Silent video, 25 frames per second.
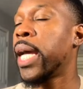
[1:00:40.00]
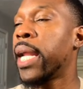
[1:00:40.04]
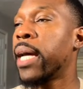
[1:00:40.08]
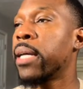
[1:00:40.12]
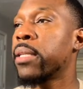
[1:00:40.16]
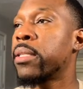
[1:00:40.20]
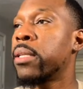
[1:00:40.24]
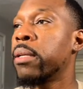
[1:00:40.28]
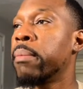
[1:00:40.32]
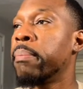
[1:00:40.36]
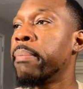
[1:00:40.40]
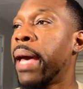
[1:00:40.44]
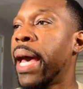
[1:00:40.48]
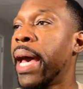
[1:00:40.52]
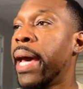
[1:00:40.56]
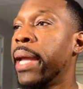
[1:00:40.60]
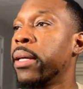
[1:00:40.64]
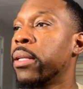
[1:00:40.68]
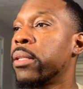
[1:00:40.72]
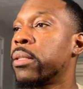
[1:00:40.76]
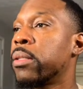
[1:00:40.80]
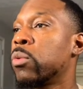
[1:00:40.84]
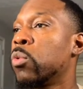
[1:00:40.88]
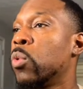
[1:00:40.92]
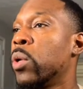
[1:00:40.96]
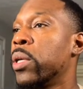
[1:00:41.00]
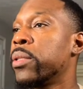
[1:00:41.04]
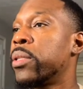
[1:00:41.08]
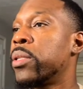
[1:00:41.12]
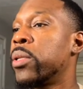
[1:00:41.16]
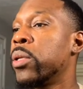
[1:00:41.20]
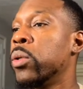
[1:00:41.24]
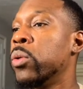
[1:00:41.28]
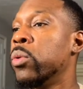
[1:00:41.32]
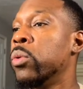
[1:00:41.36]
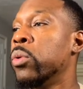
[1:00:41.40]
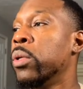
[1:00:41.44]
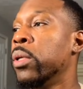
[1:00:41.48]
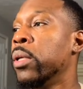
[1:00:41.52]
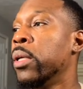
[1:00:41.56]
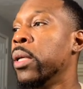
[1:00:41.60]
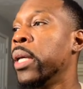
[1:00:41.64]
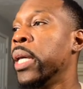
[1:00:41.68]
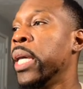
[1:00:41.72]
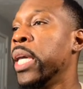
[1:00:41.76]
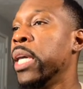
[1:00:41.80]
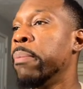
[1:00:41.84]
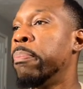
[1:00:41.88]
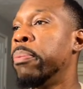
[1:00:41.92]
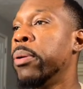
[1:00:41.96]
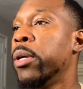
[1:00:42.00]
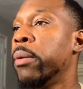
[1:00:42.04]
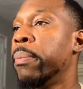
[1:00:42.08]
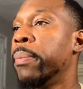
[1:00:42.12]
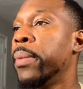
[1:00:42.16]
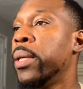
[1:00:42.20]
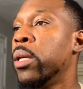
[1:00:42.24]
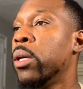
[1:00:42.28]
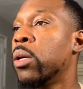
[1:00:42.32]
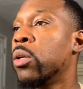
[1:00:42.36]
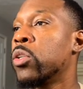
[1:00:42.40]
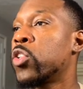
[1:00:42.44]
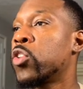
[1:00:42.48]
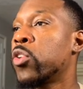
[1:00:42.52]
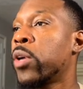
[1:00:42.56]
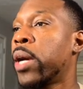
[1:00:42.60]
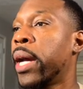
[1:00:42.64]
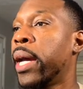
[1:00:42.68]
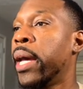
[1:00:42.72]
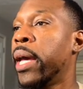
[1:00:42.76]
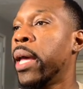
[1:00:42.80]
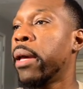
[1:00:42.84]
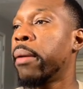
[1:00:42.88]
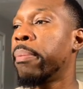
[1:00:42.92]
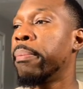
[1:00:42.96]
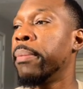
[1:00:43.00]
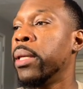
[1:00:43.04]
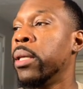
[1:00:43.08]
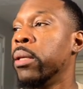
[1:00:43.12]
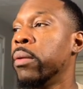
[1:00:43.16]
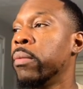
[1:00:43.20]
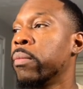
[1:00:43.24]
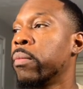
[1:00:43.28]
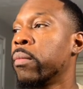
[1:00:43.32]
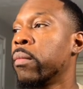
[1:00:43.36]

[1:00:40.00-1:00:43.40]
out to Maddox 12. He put me on Try Hack Me.